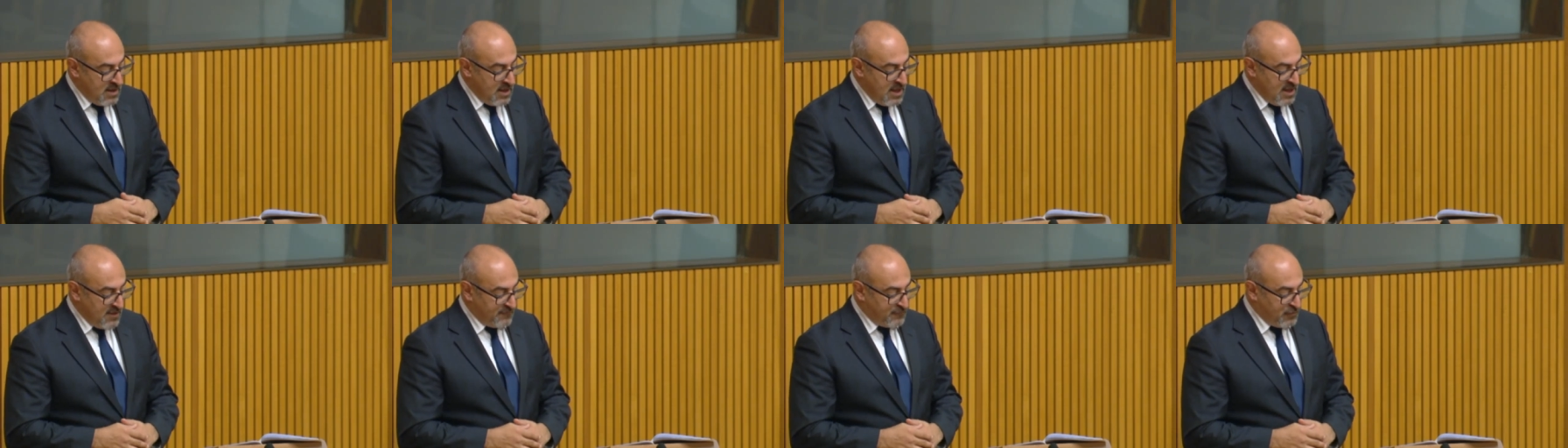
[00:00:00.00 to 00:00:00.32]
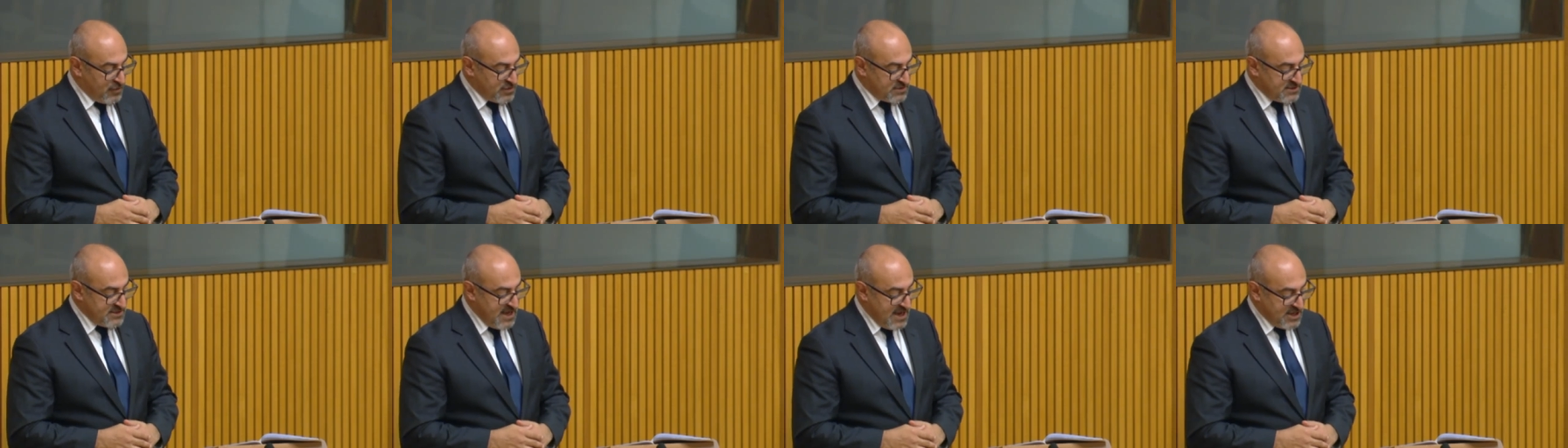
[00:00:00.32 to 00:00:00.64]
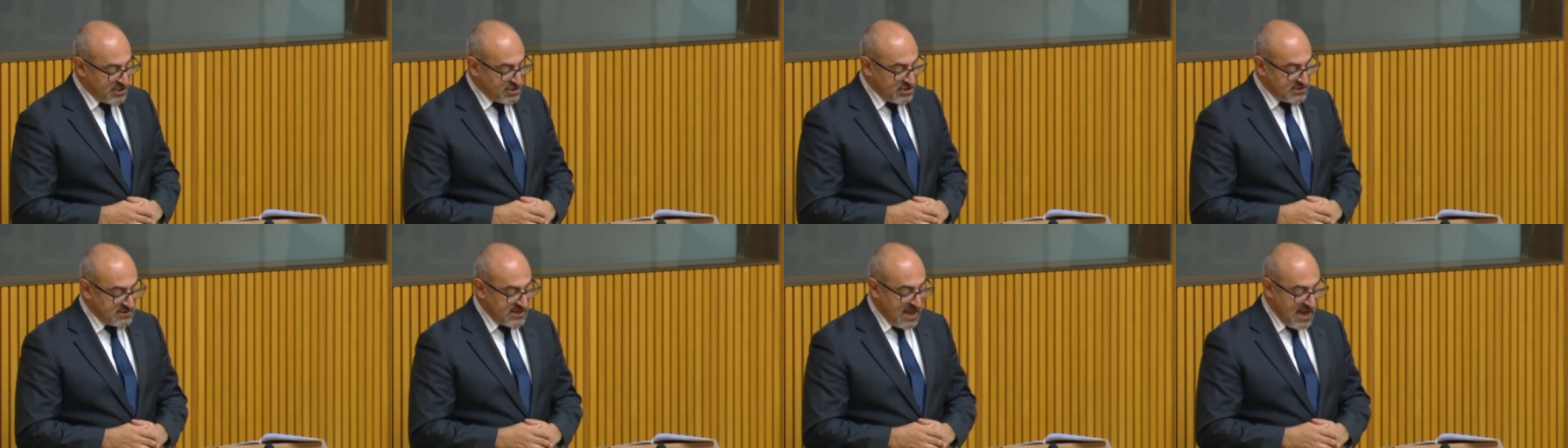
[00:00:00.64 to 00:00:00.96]
First
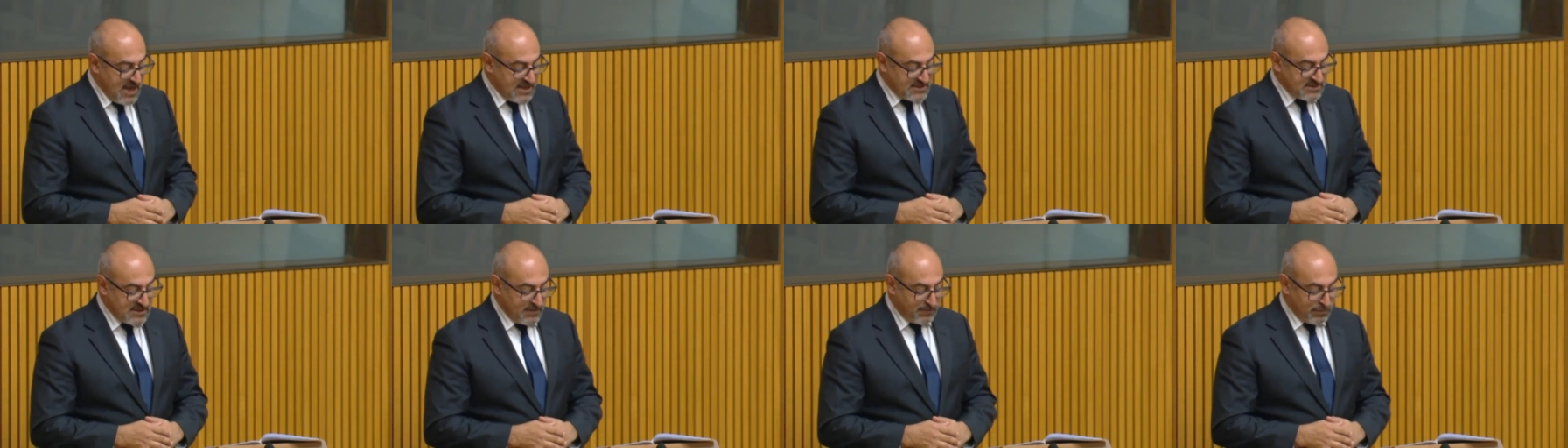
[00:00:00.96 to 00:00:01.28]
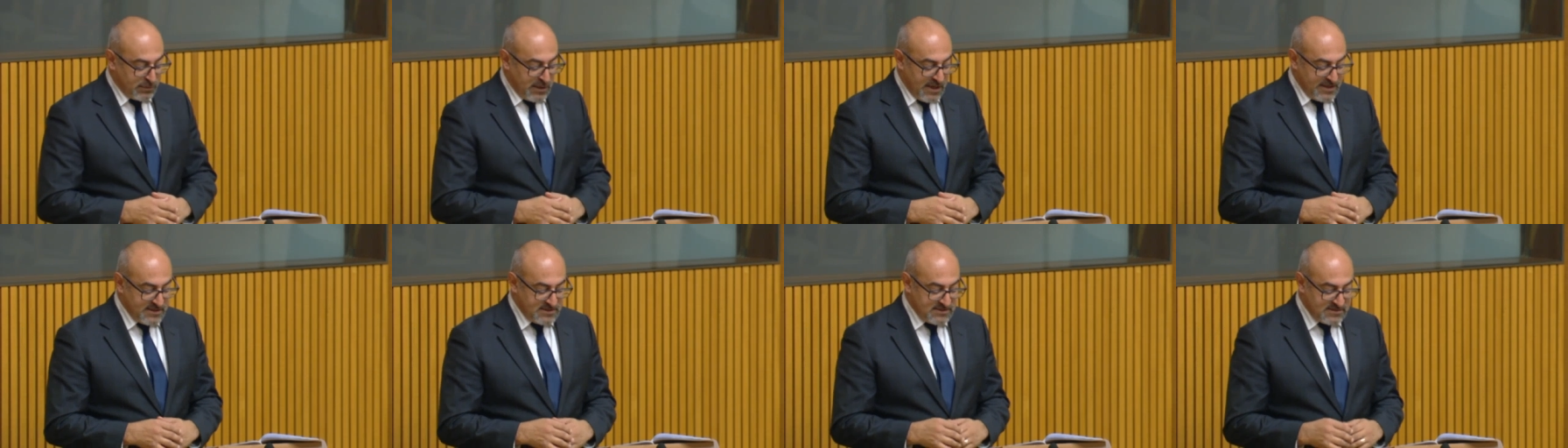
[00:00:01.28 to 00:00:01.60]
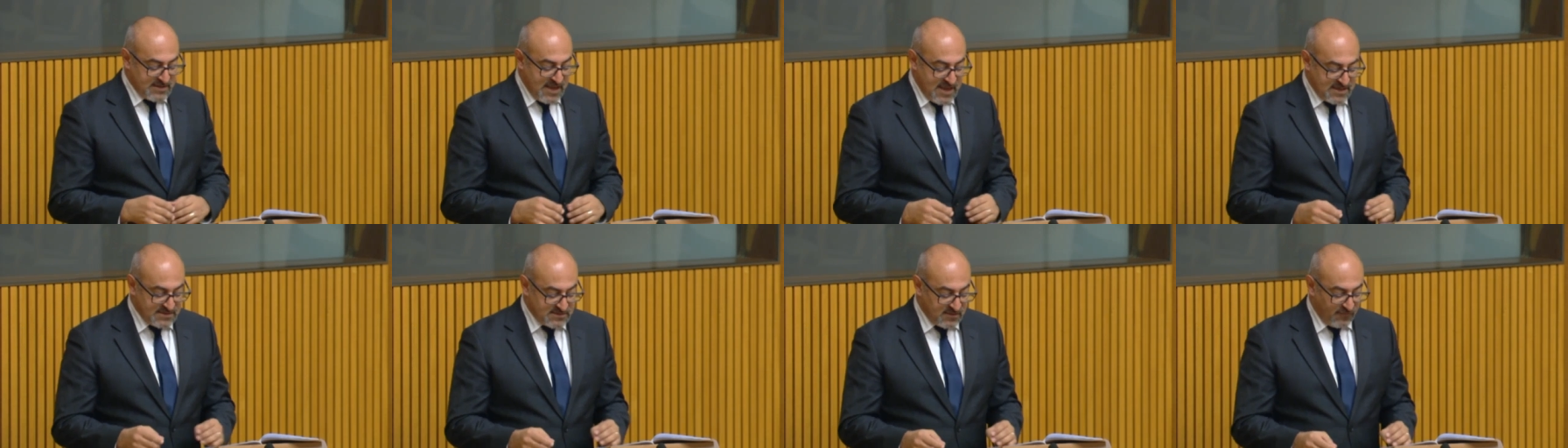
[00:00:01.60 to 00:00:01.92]
Nations arts are placed
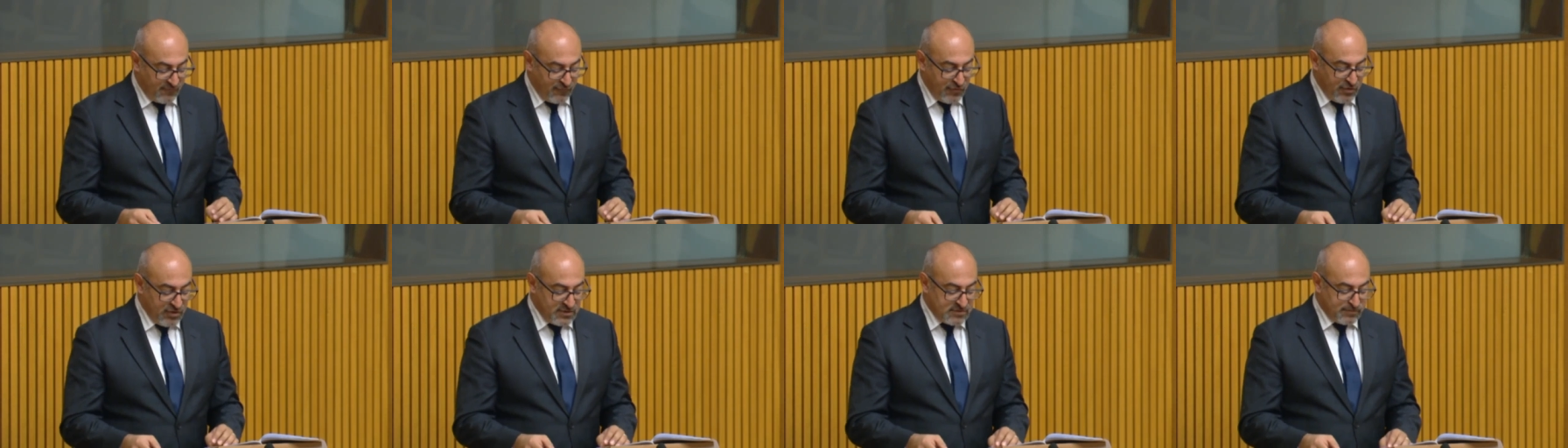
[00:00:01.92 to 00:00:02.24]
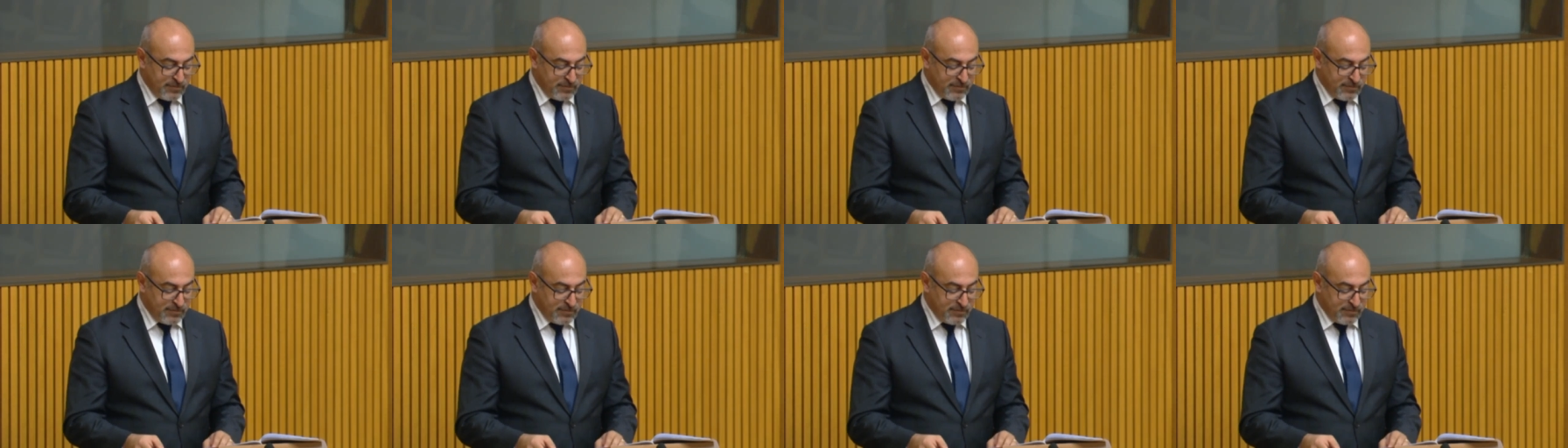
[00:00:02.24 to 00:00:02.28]
as the first